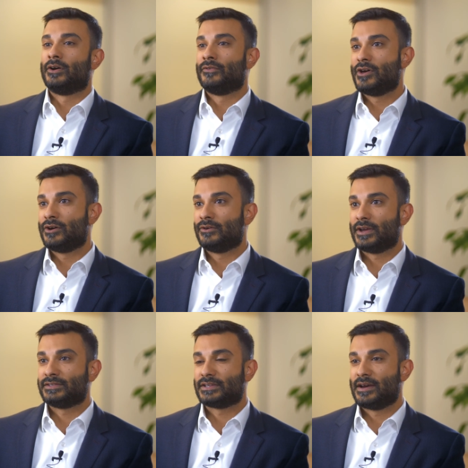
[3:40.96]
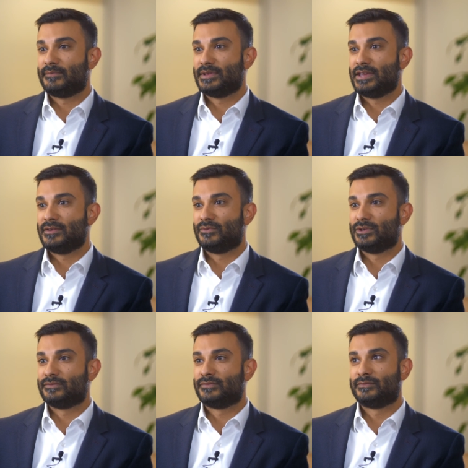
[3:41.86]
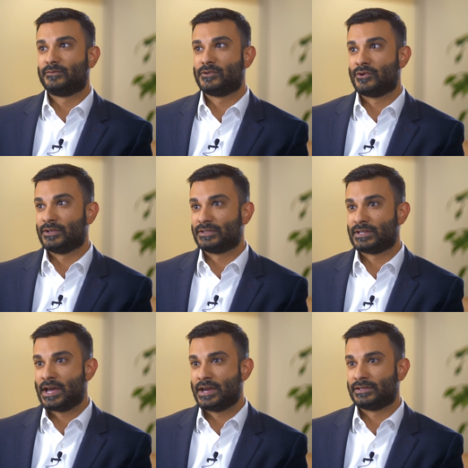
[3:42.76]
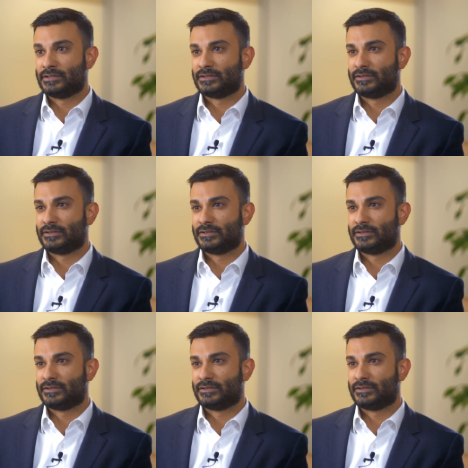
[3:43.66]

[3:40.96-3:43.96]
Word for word: Although as a company we've grown in size and